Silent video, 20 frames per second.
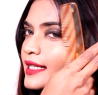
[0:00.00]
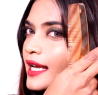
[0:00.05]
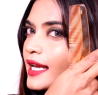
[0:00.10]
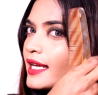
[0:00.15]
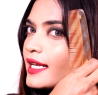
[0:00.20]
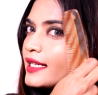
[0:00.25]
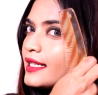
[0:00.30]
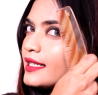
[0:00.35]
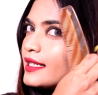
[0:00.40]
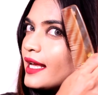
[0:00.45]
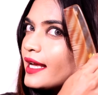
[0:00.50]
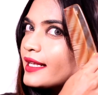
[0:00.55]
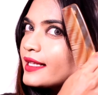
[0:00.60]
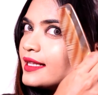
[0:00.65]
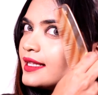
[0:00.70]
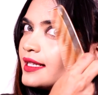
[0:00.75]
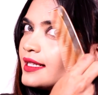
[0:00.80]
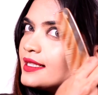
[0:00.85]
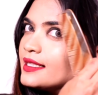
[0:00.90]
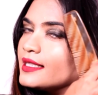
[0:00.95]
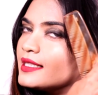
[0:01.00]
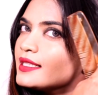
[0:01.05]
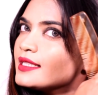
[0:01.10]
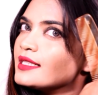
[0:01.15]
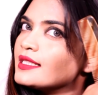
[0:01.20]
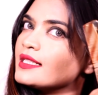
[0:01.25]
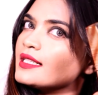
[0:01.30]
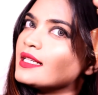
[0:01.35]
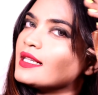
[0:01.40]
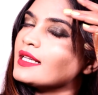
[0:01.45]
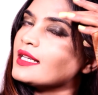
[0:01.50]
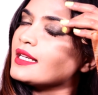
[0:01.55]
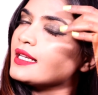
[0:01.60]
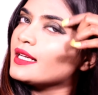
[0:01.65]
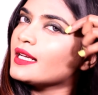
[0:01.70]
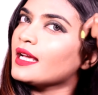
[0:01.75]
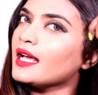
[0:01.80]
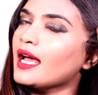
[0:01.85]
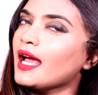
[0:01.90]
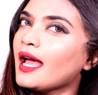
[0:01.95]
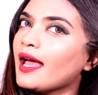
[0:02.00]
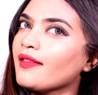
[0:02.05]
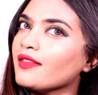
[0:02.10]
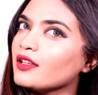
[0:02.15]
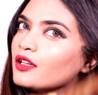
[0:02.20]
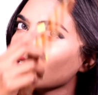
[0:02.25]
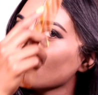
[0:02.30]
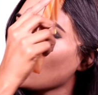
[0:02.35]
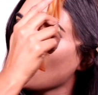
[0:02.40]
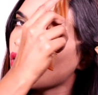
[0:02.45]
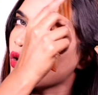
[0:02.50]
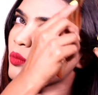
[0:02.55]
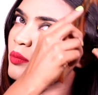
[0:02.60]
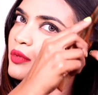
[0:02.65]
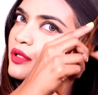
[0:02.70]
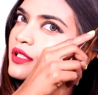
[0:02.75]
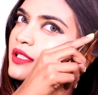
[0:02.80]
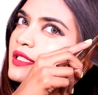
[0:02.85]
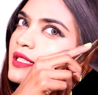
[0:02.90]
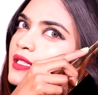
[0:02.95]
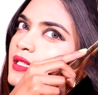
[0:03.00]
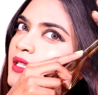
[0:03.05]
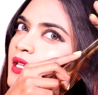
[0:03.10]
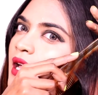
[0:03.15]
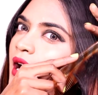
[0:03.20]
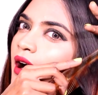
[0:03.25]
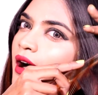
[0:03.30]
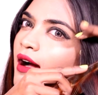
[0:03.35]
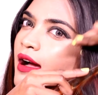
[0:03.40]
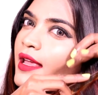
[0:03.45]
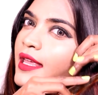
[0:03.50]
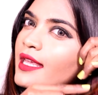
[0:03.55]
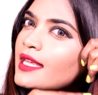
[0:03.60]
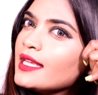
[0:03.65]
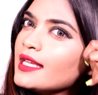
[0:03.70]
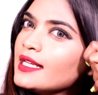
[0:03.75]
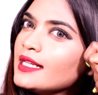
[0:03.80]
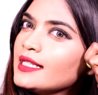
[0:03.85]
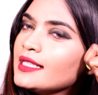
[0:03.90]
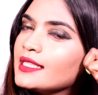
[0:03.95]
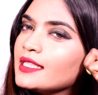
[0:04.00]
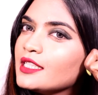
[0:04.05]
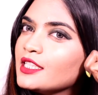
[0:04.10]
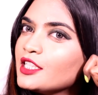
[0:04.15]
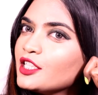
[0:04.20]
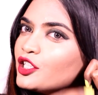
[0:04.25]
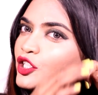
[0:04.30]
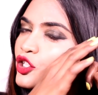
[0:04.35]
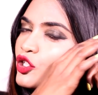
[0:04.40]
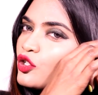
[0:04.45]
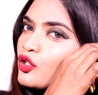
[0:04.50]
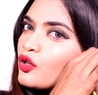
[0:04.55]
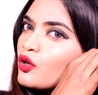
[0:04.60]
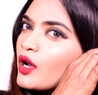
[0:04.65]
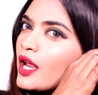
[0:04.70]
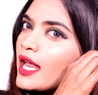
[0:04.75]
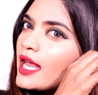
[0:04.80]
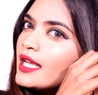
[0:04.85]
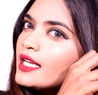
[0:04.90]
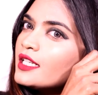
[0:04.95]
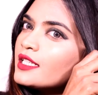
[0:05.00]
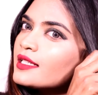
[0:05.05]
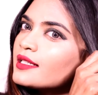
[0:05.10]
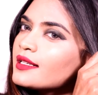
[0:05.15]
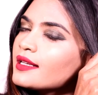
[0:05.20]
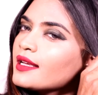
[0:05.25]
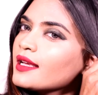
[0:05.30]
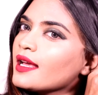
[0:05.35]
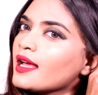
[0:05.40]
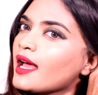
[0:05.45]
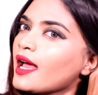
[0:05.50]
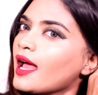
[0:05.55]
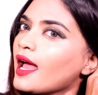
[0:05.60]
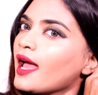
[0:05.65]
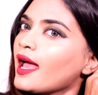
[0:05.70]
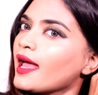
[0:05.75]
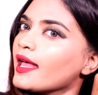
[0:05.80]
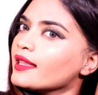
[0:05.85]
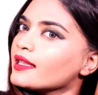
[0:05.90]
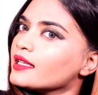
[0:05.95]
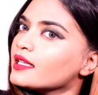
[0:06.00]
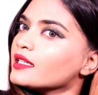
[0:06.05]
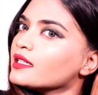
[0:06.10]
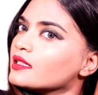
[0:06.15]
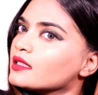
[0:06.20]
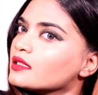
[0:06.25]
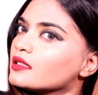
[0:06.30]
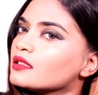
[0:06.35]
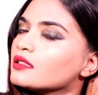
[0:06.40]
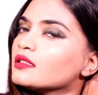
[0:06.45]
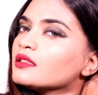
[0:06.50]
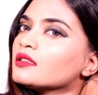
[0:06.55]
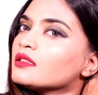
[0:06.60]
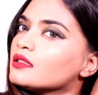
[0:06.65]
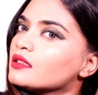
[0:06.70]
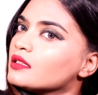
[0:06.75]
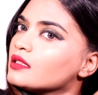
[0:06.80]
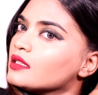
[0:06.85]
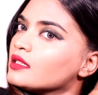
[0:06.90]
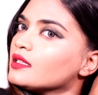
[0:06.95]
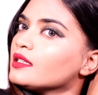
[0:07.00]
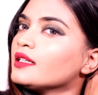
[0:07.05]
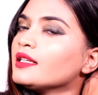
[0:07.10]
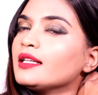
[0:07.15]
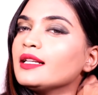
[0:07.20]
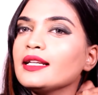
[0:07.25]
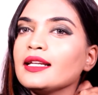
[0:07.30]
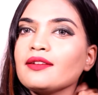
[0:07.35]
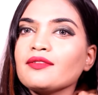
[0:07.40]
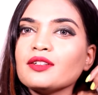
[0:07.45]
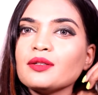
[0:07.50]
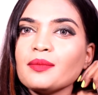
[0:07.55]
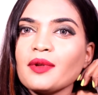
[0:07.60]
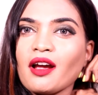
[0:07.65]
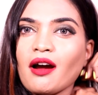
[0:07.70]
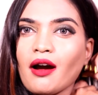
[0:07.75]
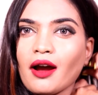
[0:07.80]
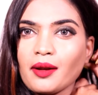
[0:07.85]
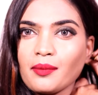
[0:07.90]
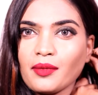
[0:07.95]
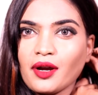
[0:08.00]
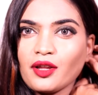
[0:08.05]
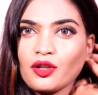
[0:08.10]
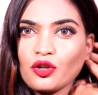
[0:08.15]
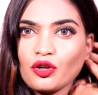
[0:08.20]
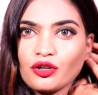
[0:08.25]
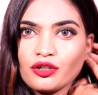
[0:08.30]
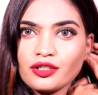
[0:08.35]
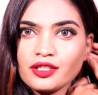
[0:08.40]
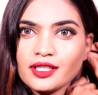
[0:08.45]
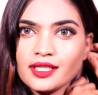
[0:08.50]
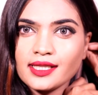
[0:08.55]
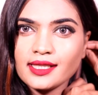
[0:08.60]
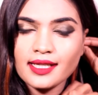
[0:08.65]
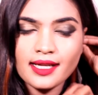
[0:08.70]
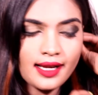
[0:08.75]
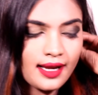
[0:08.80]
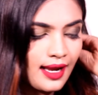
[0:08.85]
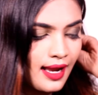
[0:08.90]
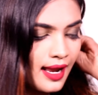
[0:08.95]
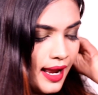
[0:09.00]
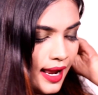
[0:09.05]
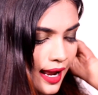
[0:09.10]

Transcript: take it like this. And then comb it nice and straight, and then leave it behind my ears,